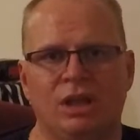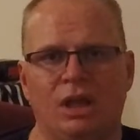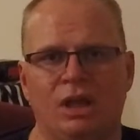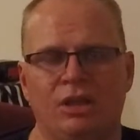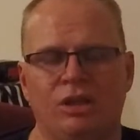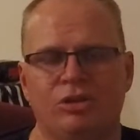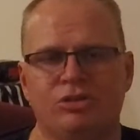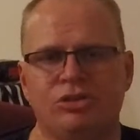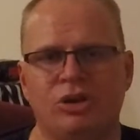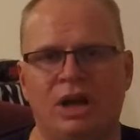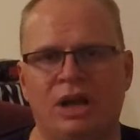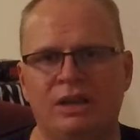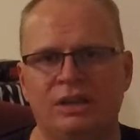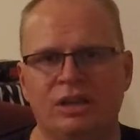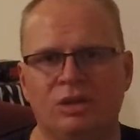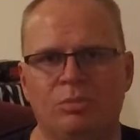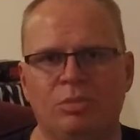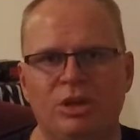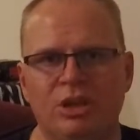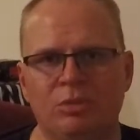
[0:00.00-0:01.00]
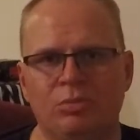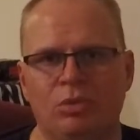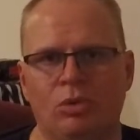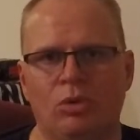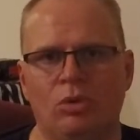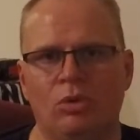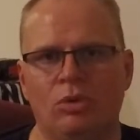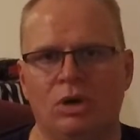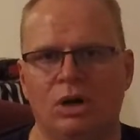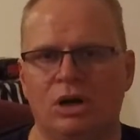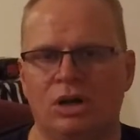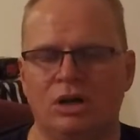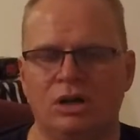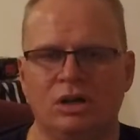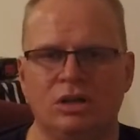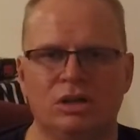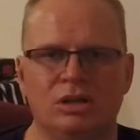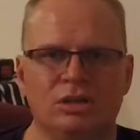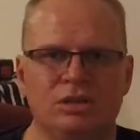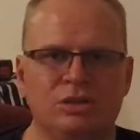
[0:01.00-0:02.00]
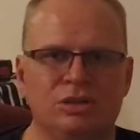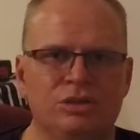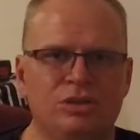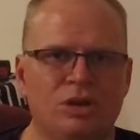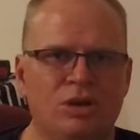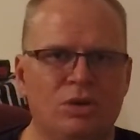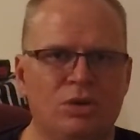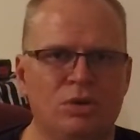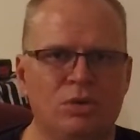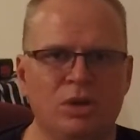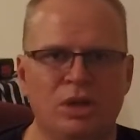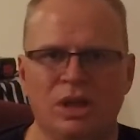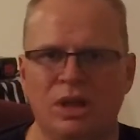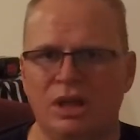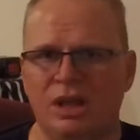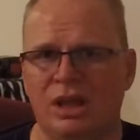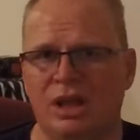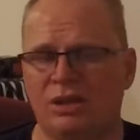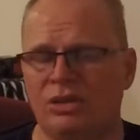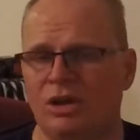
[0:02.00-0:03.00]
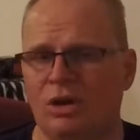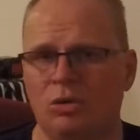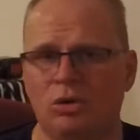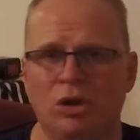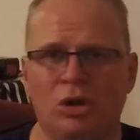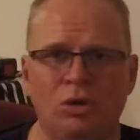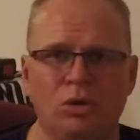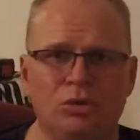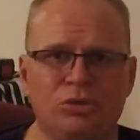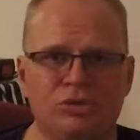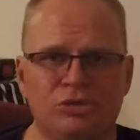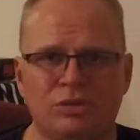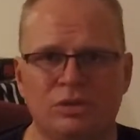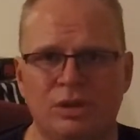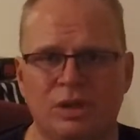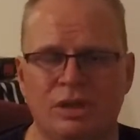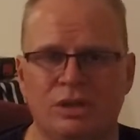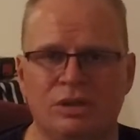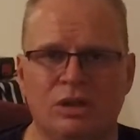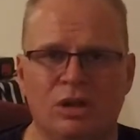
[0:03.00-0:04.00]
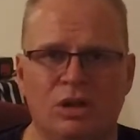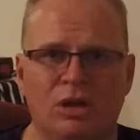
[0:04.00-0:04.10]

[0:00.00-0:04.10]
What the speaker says: They're trying to get people, you know, and they'll go and